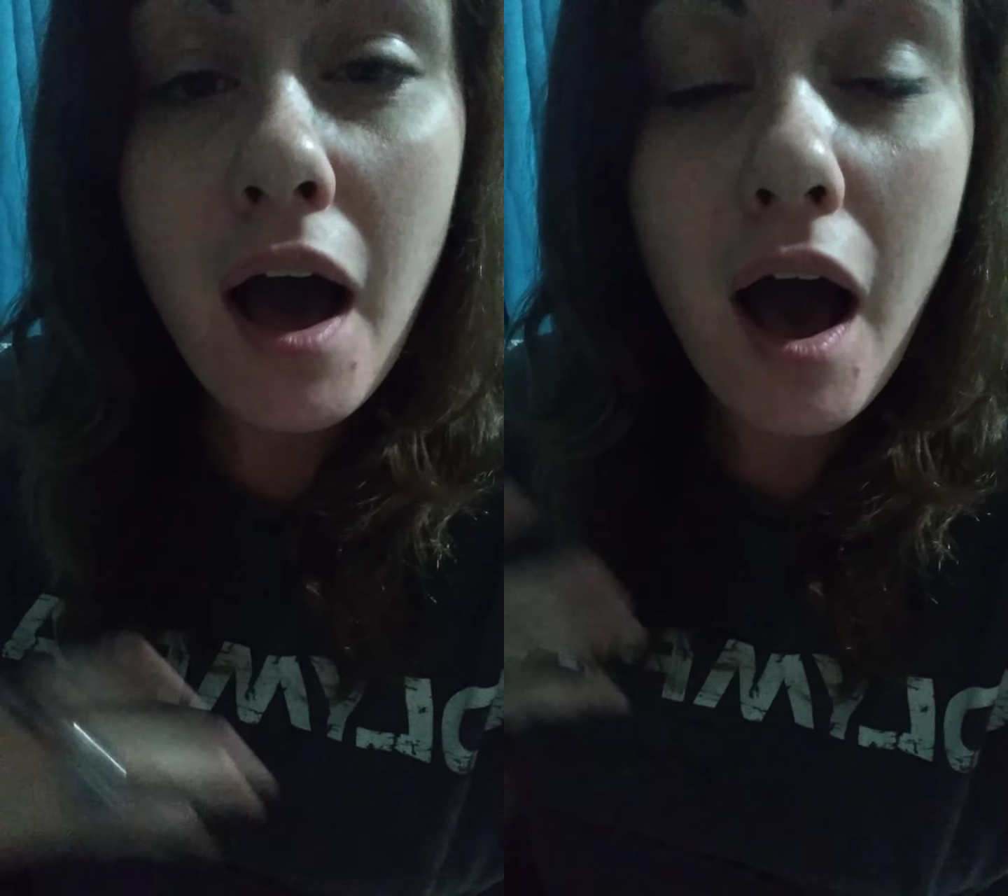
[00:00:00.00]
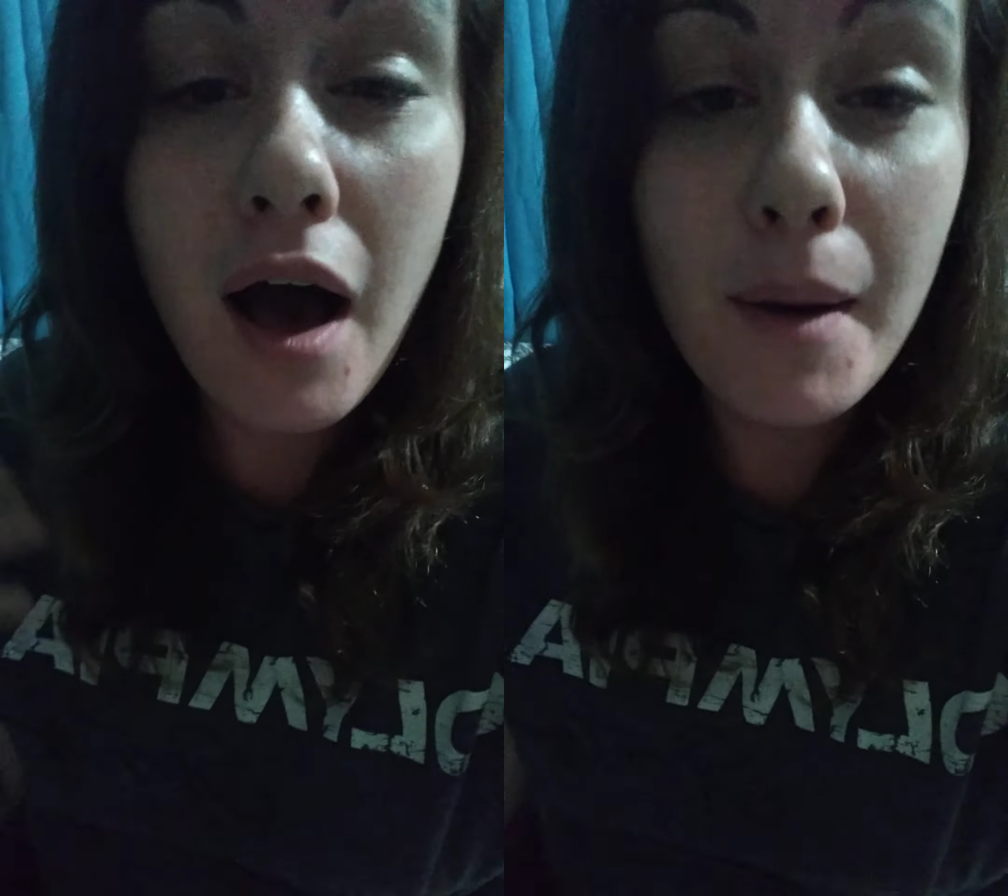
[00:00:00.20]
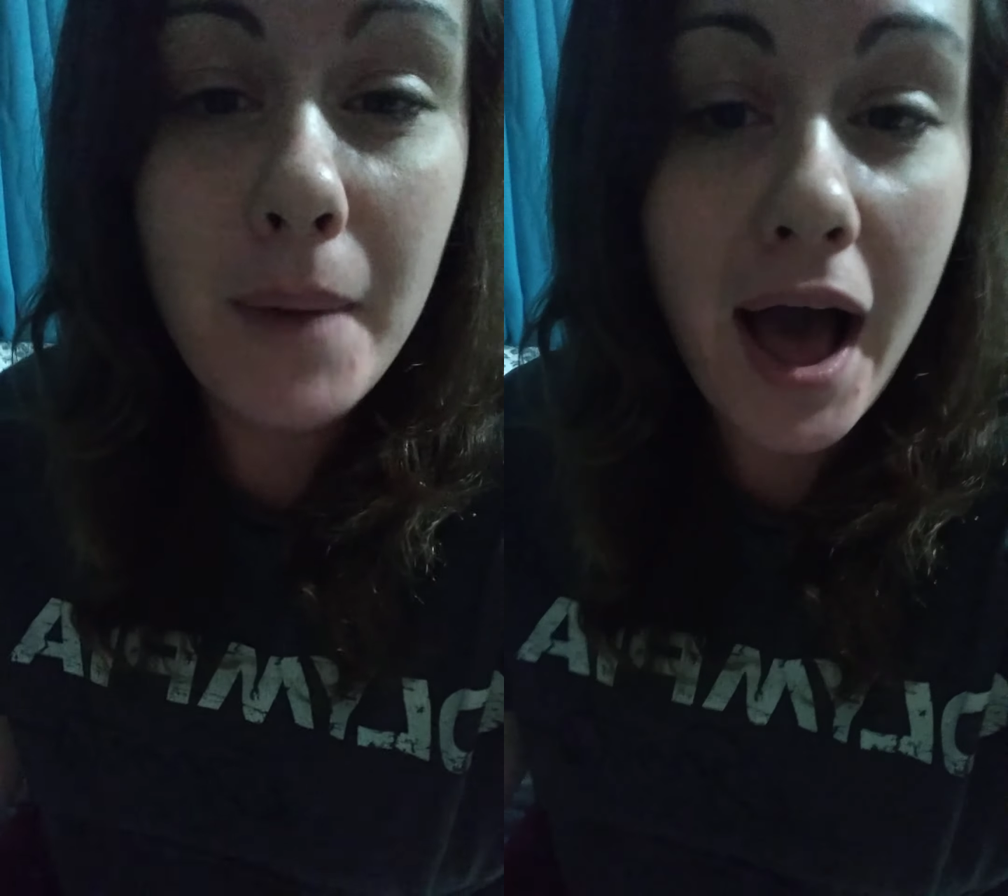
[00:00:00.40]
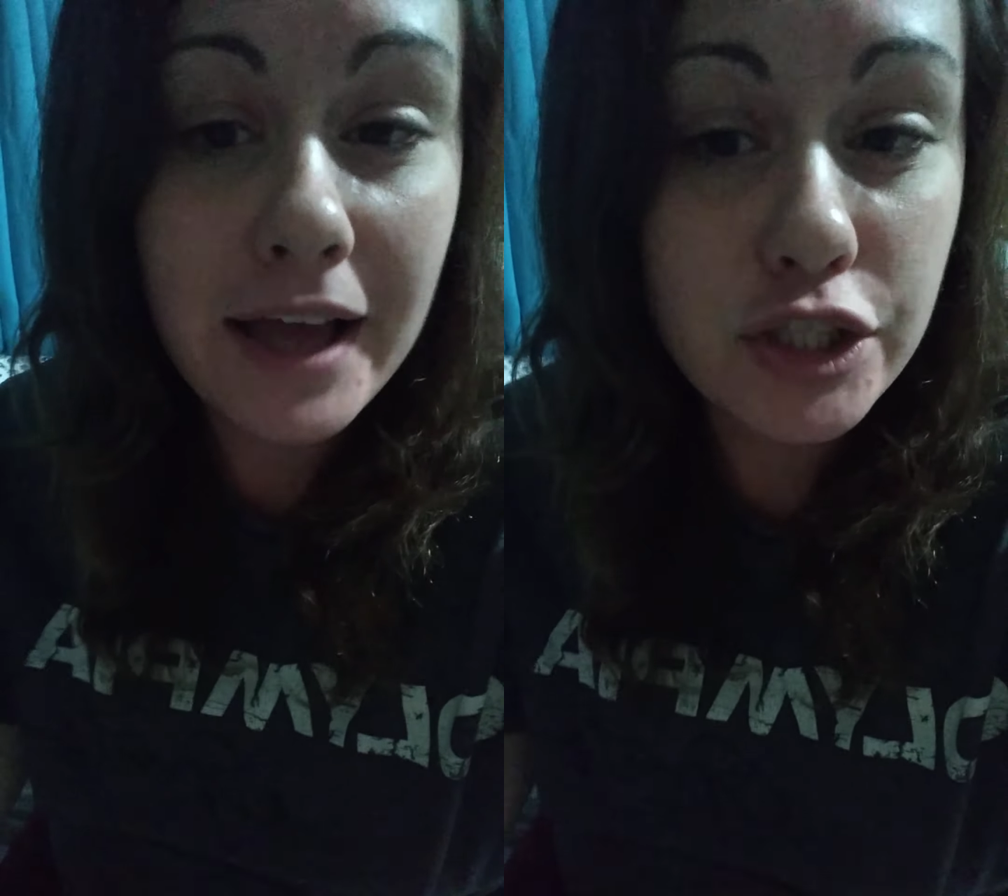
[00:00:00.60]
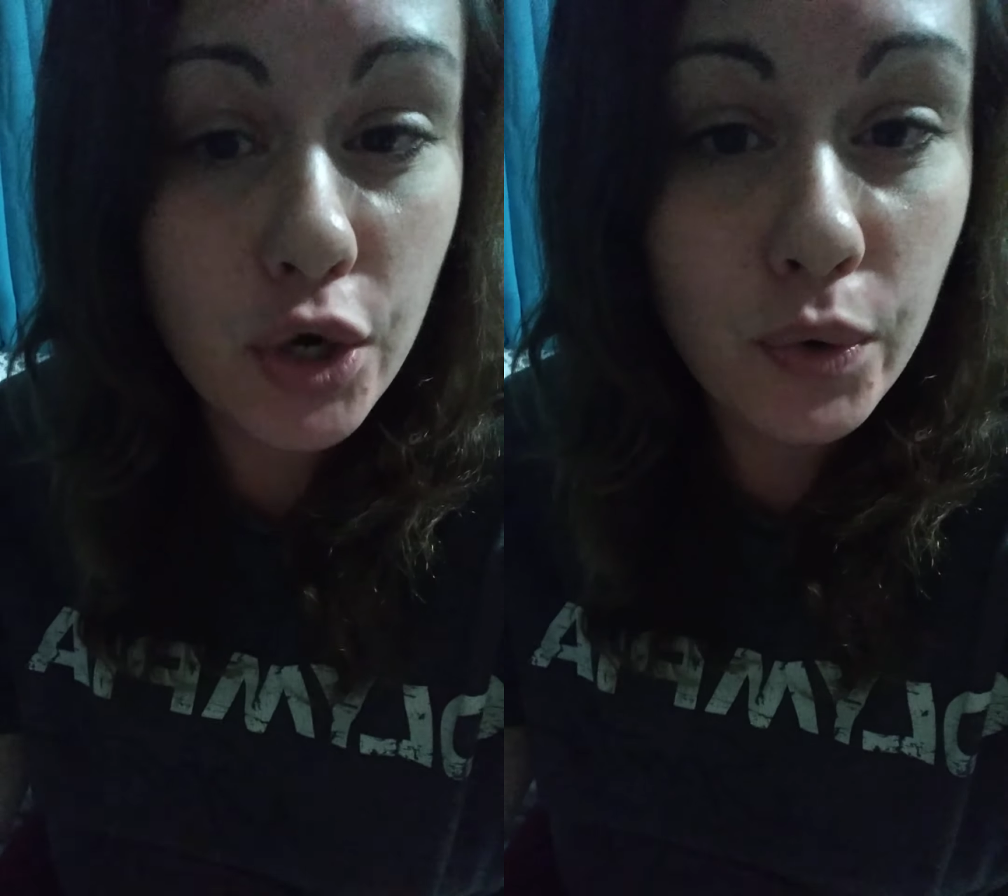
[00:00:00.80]
um, I
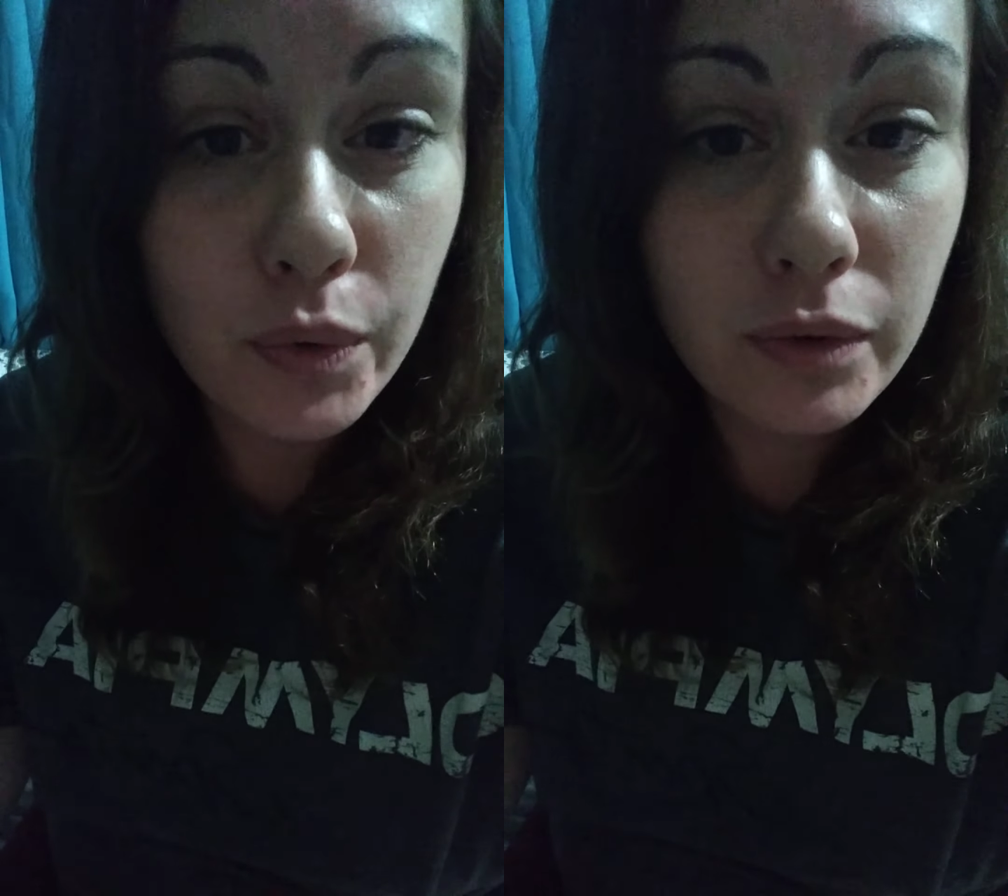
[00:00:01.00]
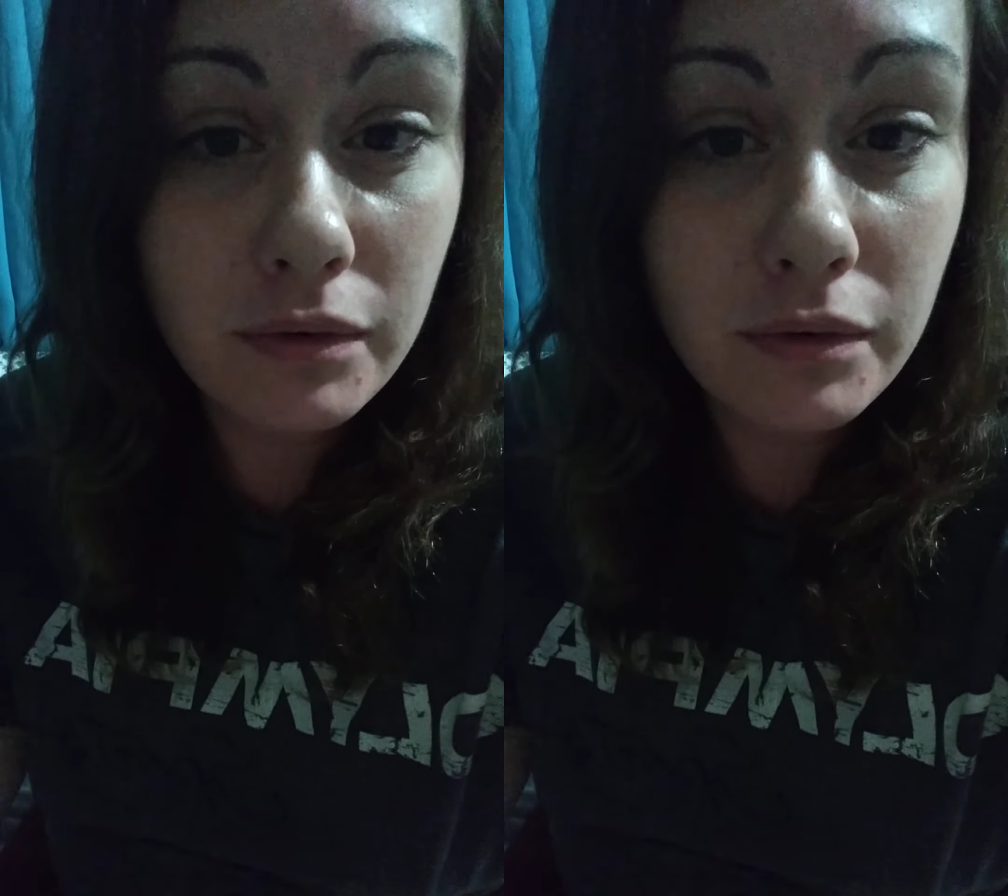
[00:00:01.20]
don't